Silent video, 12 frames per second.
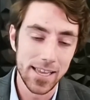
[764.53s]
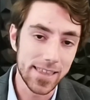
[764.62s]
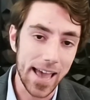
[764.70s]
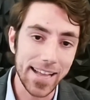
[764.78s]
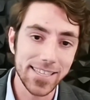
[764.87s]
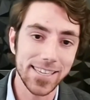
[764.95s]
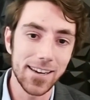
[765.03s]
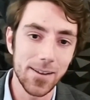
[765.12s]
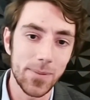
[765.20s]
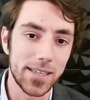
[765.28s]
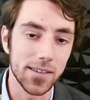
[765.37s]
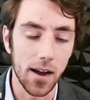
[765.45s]
that's going
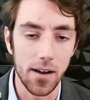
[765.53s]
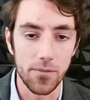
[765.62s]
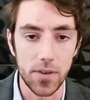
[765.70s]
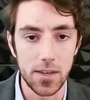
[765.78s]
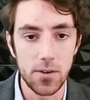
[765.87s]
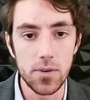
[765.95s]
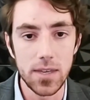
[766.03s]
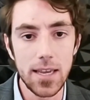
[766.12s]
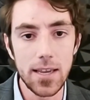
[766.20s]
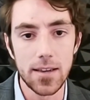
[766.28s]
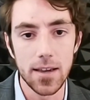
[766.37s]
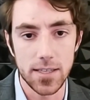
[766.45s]
to be tough. And you
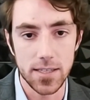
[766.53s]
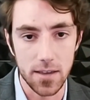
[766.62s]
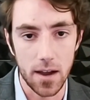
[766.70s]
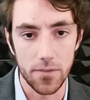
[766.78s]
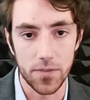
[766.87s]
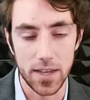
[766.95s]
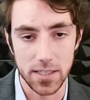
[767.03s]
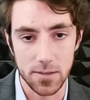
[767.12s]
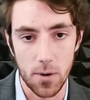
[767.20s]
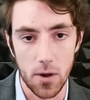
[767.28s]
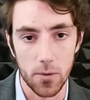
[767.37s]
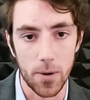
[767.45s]
need stuff that's
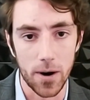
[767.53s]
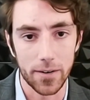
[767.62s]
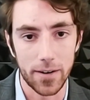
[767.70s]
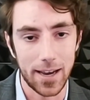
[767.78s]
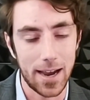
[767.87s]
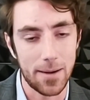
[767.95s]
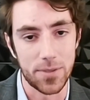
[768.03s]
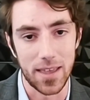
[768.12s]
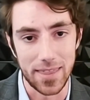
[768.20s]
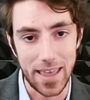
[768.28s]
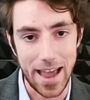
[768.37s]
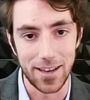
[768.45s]
smaller market cap
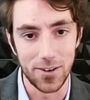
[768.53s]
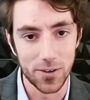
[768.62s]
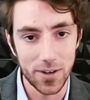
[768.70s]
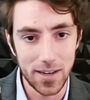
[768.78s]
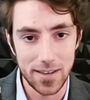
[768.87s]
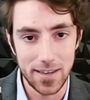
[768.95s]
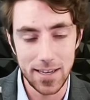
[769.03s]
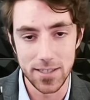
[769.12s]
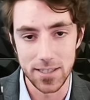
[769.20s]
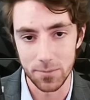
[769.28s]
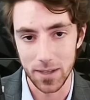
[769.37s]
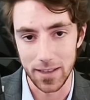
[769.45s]
than that. You're going to
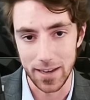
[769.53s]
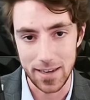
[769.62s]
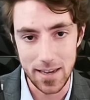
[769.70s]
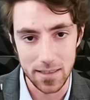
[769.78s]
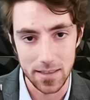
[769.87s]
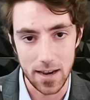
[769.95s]
need something like ETH.